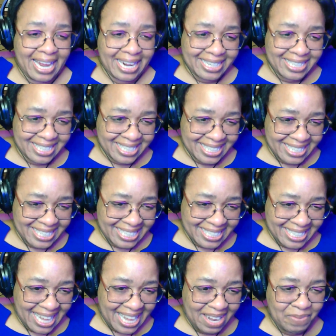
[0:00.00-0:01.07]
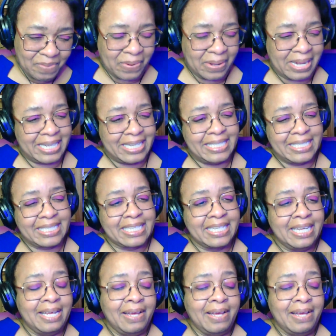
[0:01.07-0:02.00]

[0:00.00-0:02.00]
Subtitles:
actually said was,